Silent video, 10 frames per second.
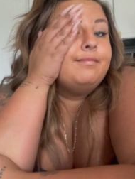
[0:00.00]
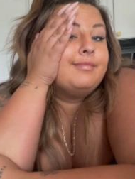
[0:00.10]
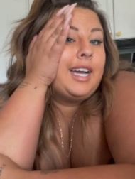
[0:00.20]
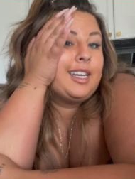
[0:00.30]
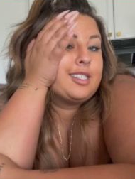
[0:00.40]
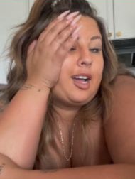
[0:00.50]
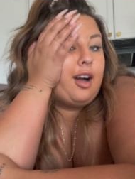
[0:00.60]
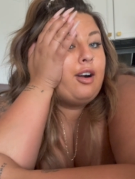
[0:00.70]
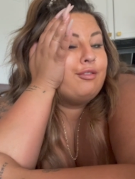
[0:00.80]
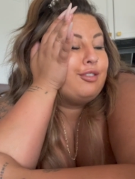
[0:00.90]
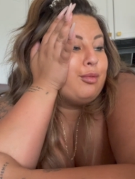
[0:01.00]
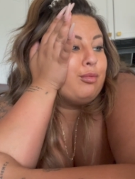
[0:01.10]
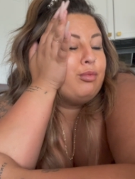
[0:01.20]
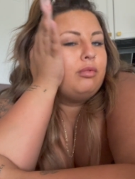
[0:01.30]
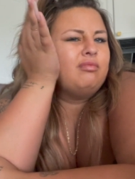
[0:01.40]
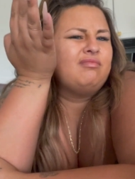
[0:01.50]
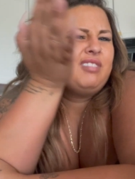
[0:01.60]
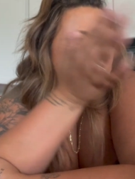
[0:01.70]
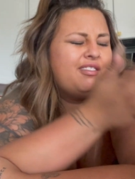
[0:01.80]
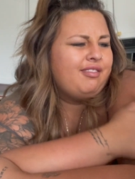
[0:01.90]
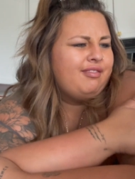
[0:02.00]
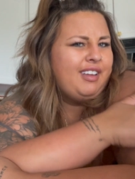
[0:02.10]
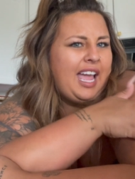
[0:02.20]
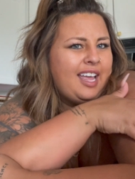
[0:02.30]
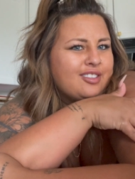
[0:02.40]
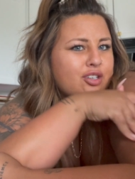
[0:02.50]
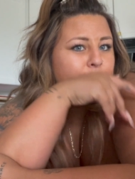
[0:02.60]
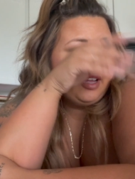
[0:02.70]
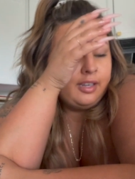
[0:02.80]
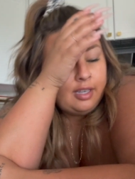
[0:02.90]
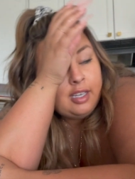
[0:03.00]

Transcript: I just got home from, my hands are wet.